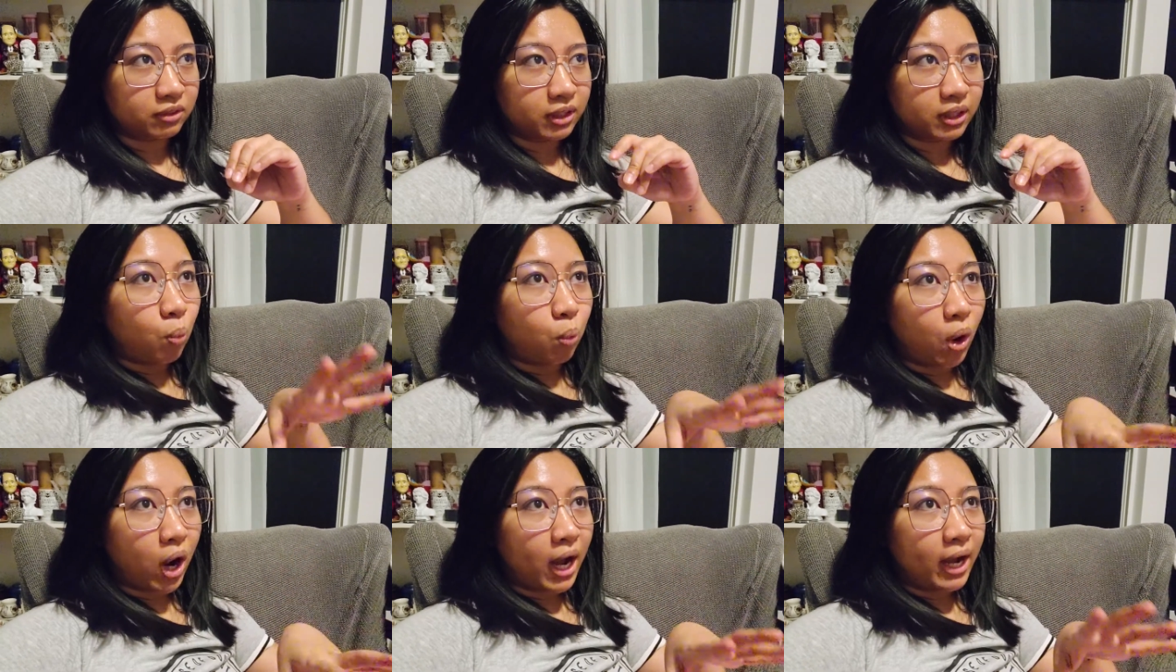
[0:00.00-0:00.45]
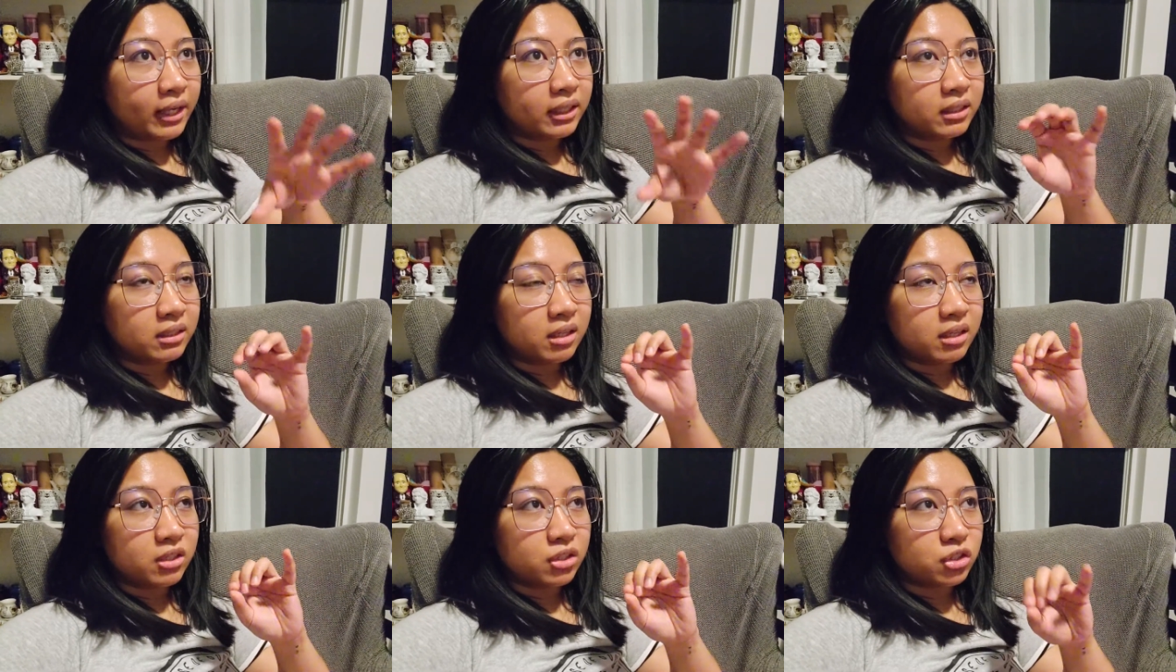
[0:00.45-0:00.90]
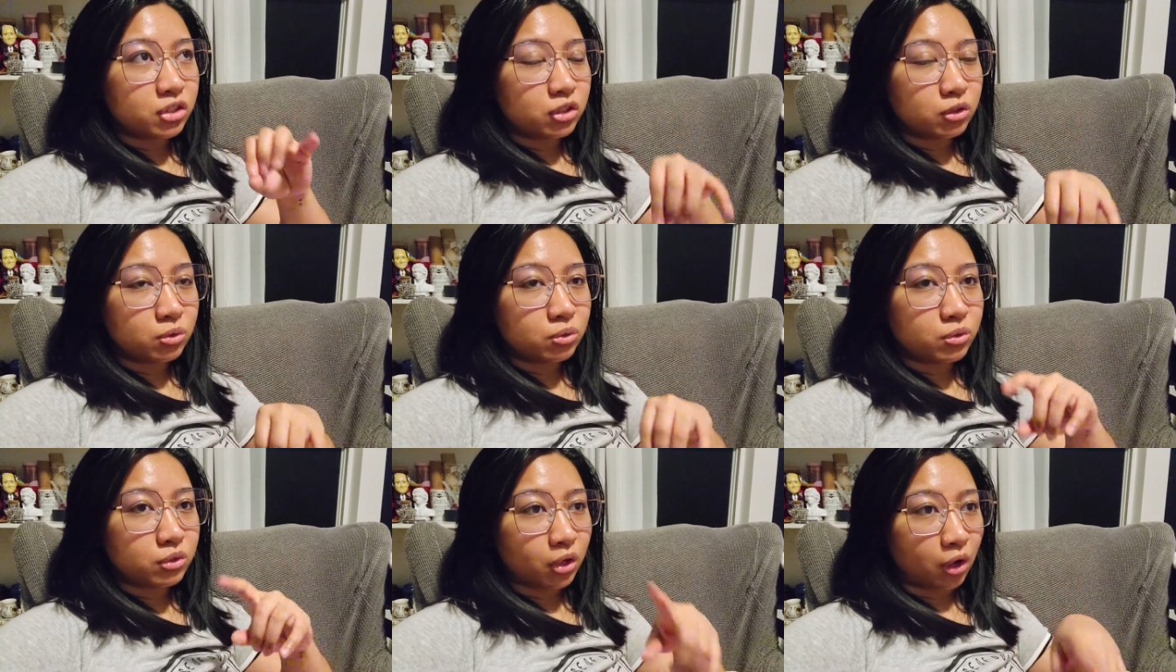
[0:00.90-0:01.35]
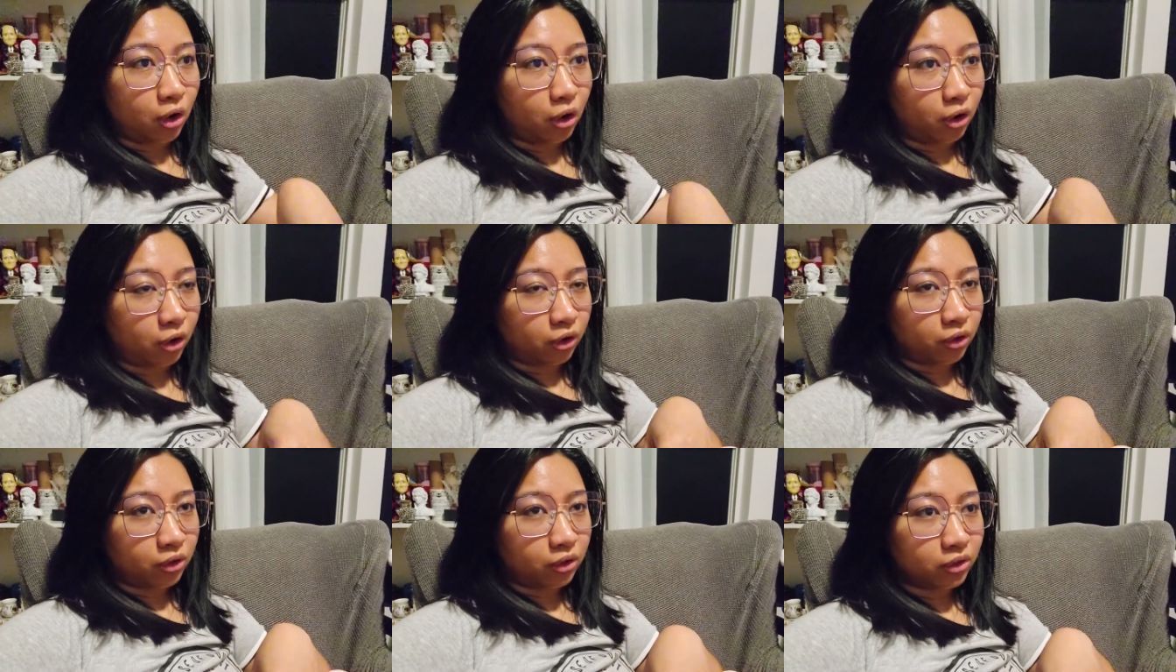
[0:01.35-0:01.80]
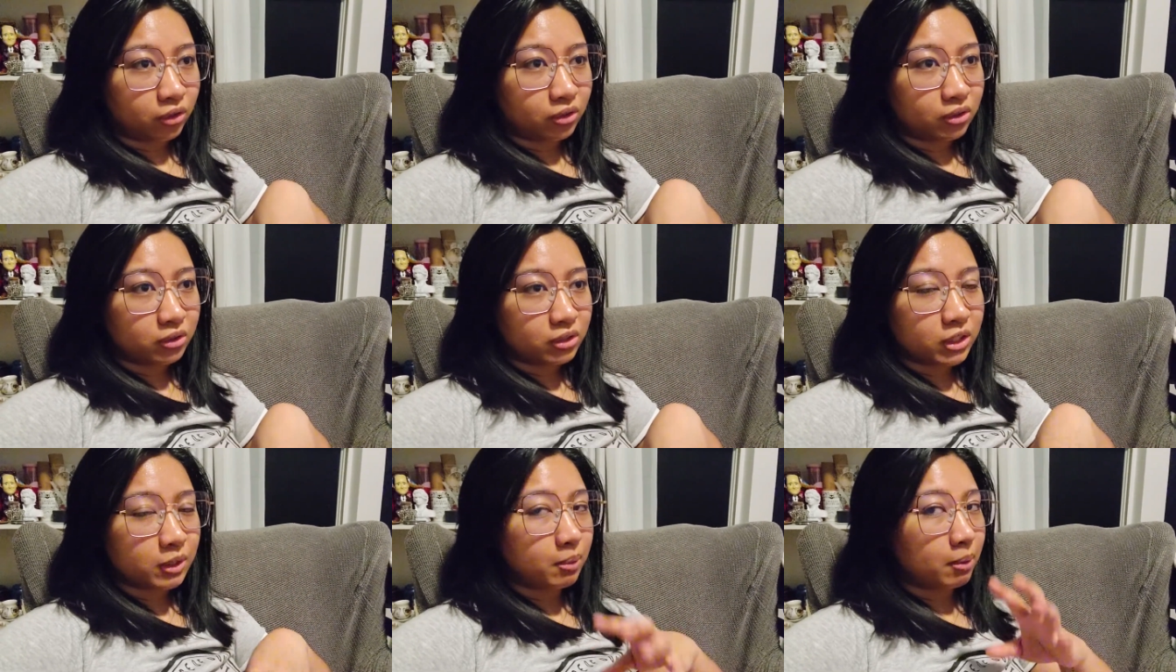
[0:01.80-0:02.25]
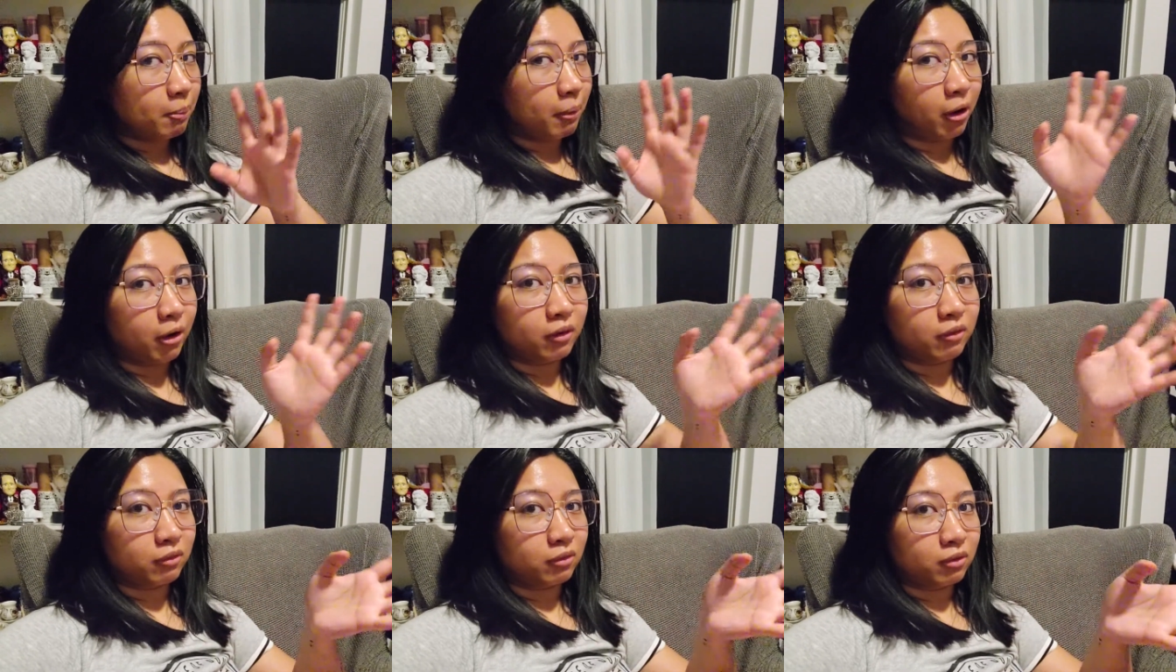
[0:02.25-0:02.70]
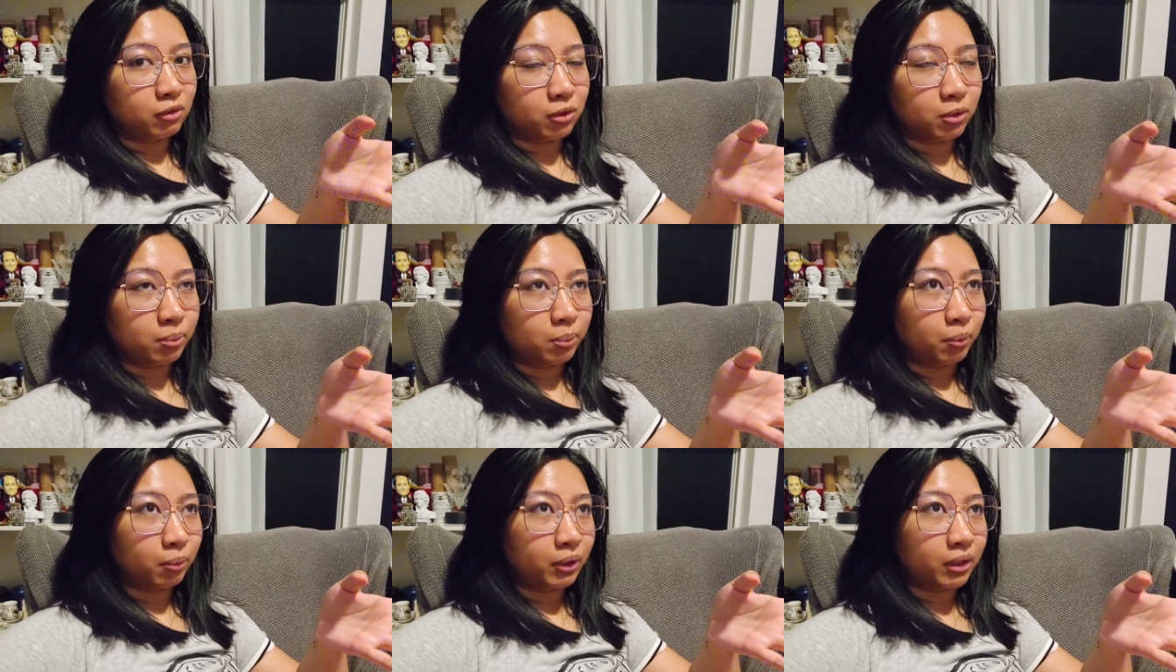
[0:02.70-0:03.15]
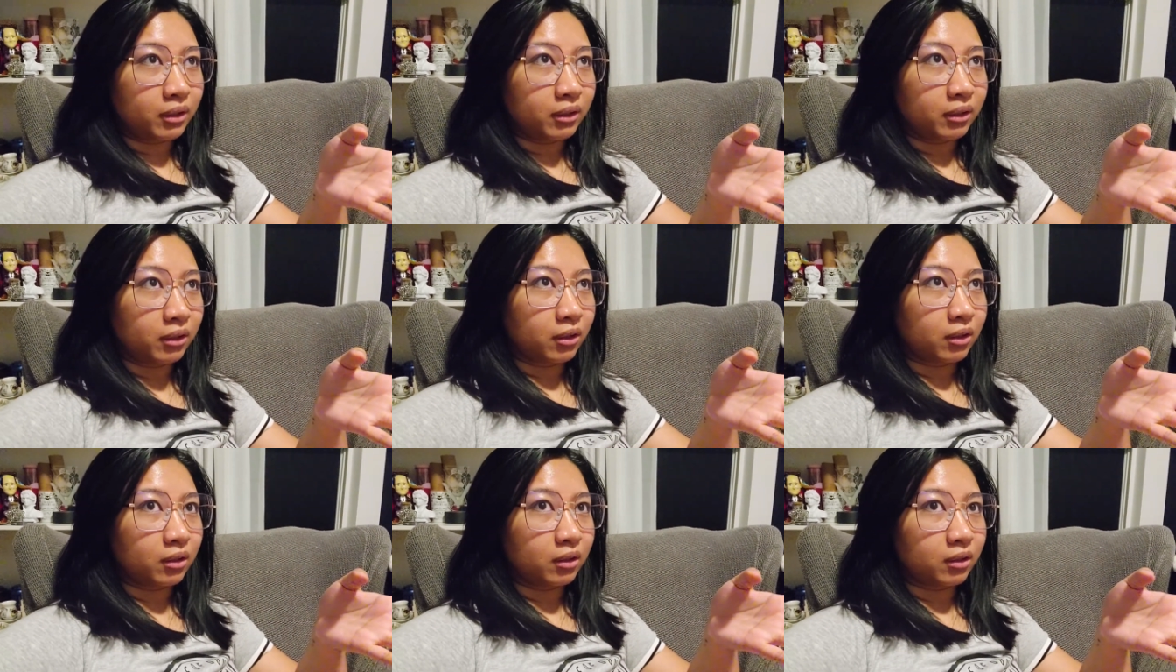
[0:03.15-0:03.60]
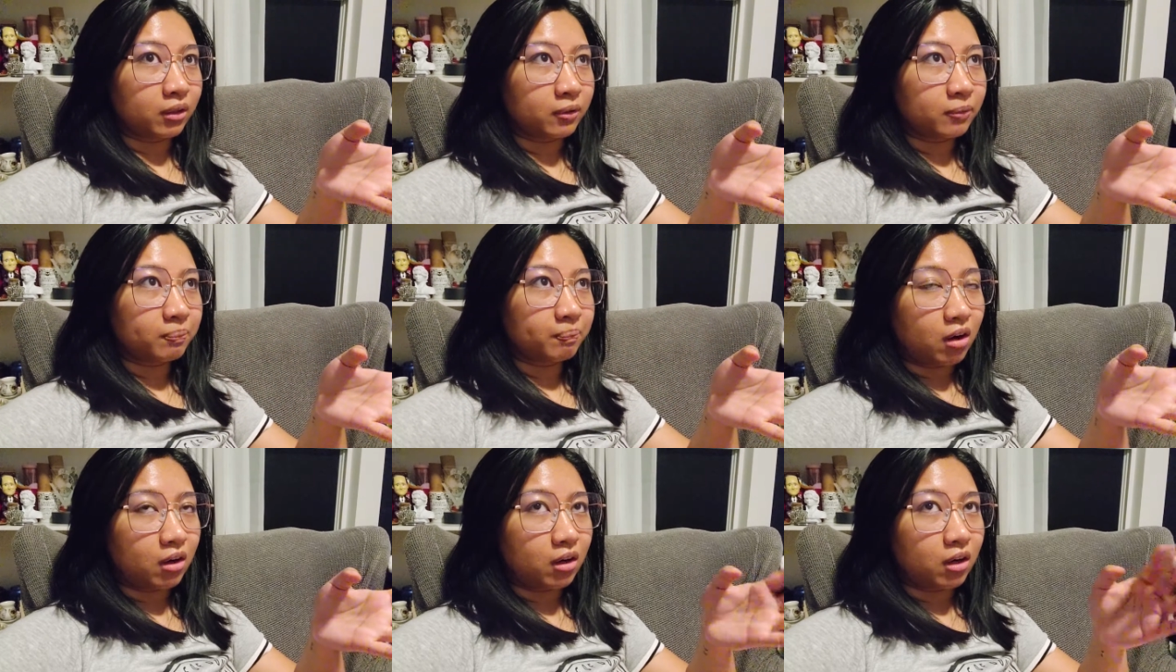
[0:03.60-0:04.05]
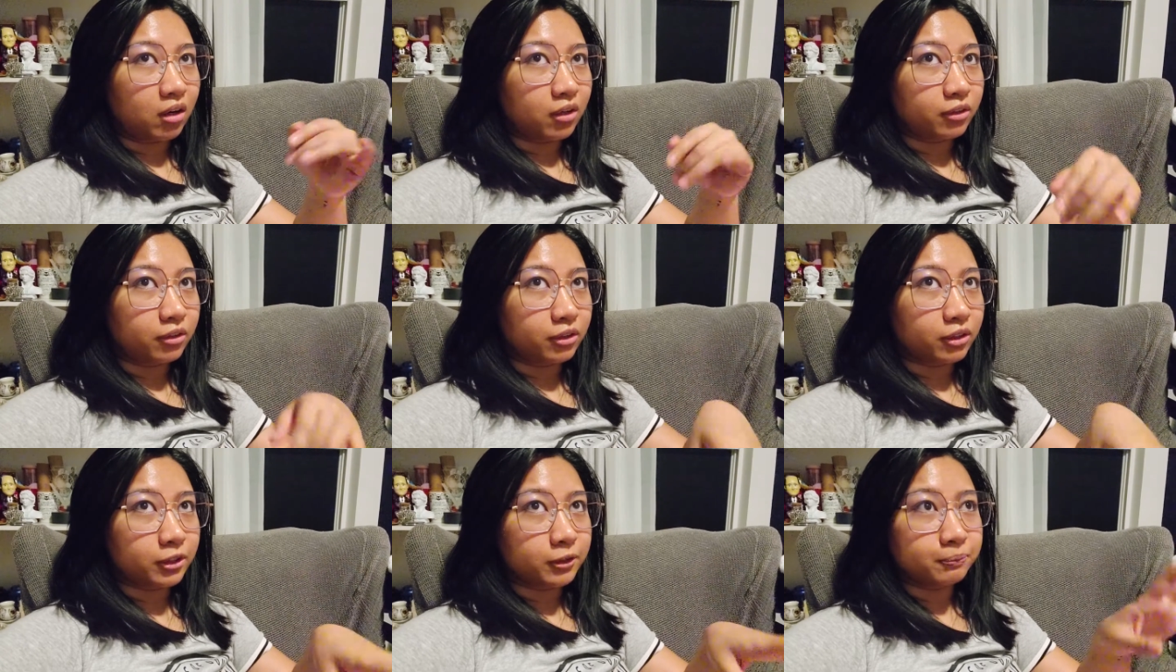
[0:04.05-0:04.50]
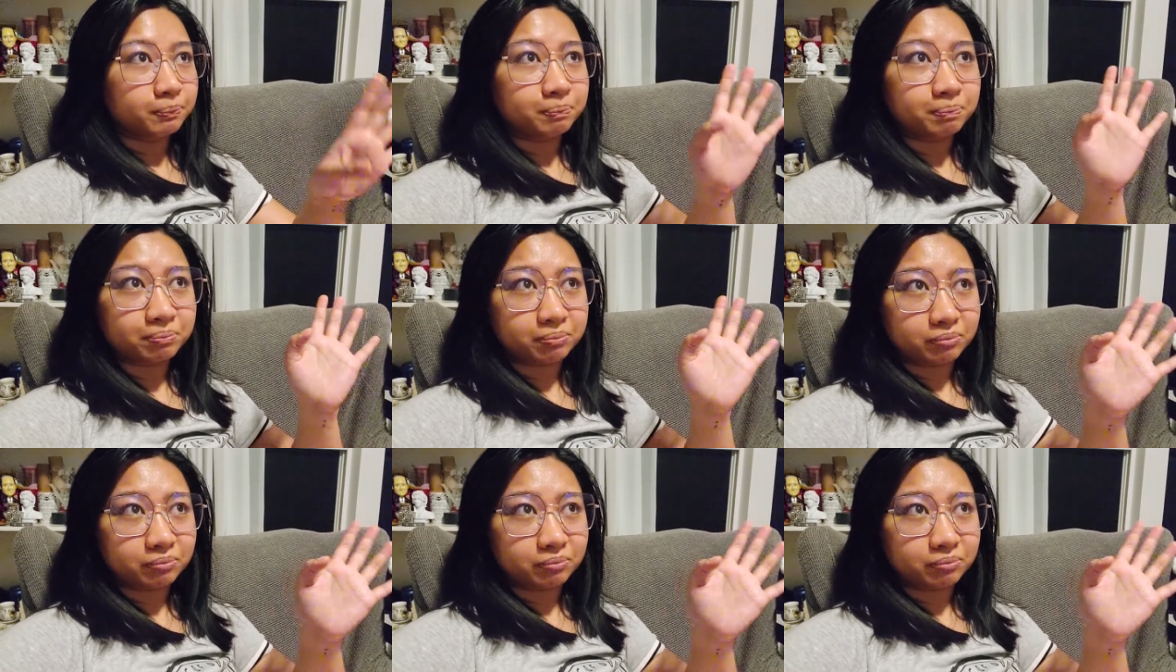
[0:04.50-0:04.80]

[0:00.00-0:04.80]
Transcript: why did they choose her to be part of the group when there are other